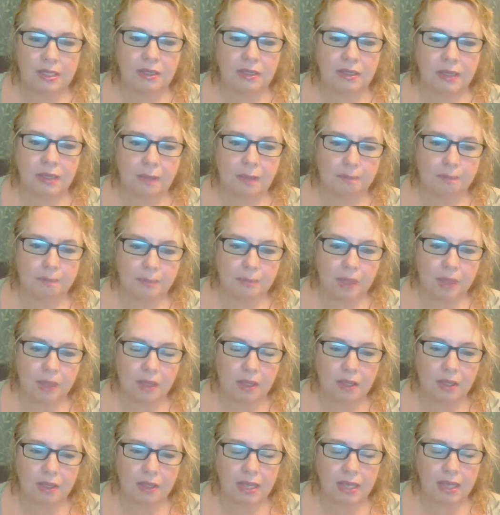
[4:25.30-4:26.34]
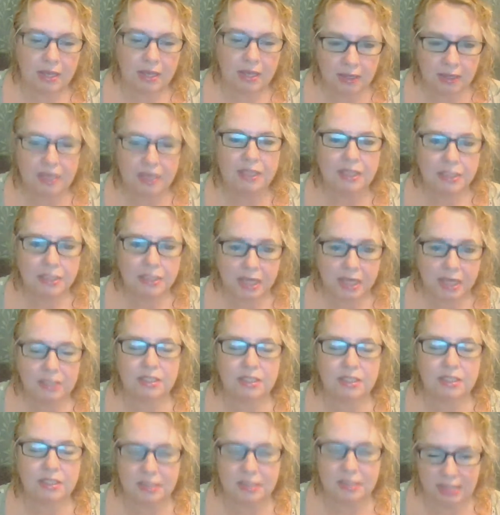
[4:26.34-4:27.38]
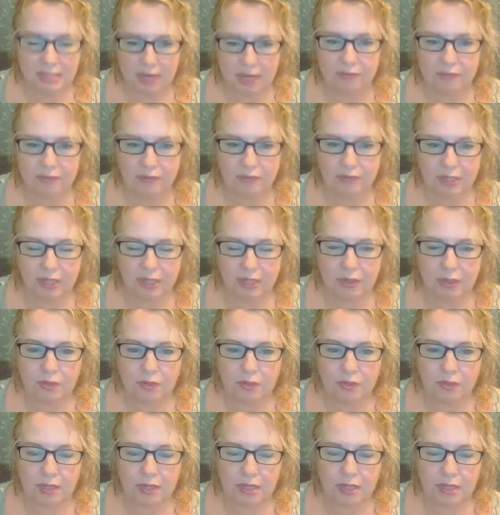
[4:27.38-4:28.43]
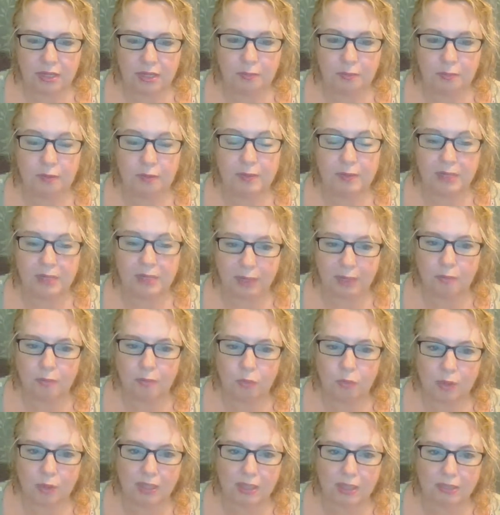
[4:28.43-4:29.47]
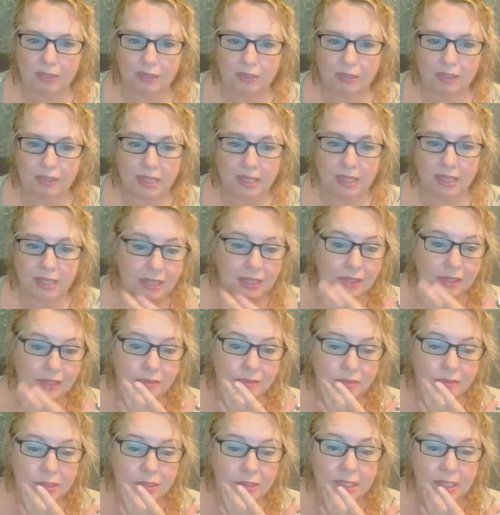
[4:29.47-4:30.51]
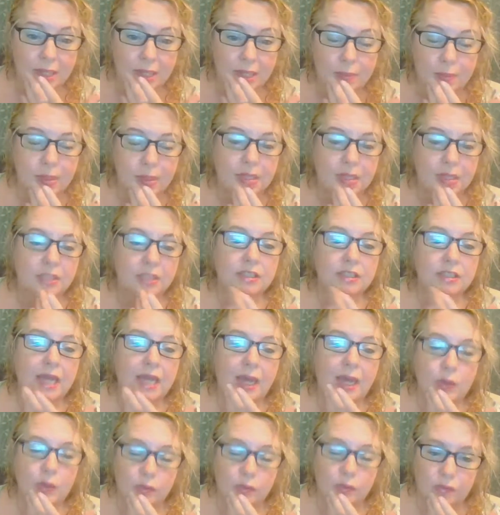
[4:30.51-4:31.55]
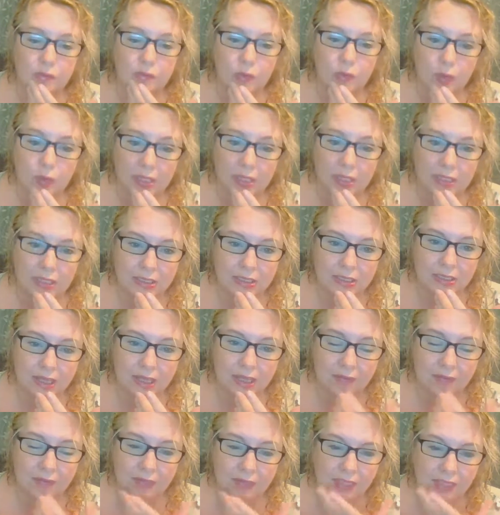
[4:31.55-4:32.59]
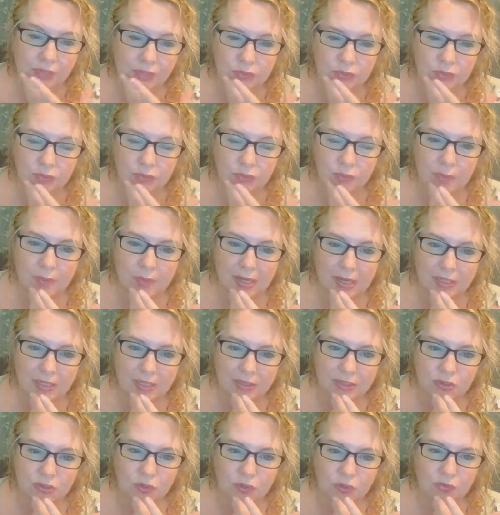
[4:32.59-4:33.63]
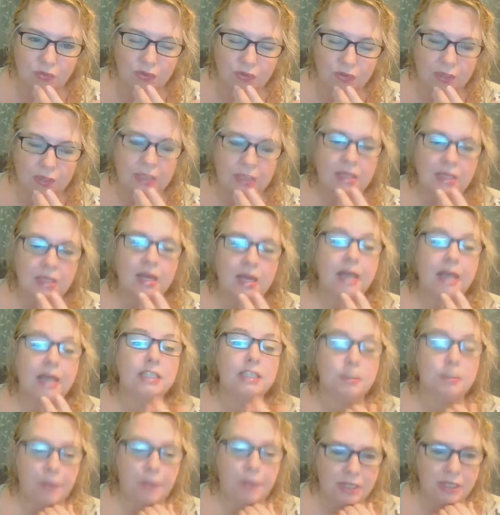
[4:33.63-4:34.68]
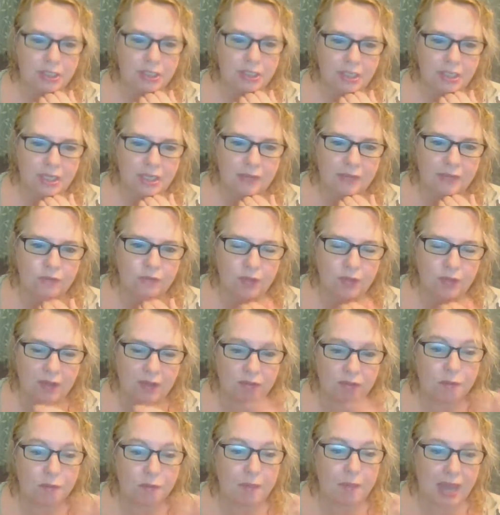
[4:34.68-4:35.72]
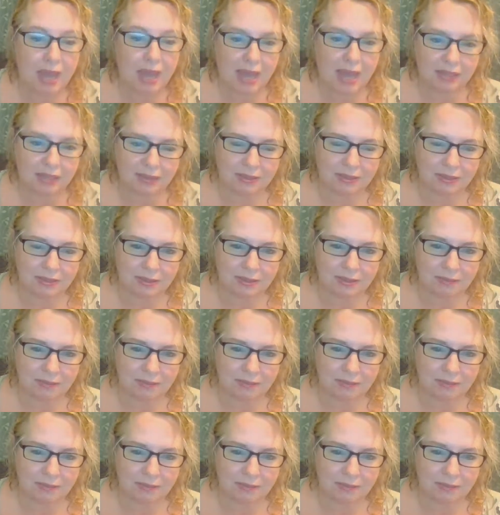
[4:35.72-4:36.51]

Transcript: an education is definitely the probably number one key tip to how to avoid having history repeat itself, especially if you have a pattern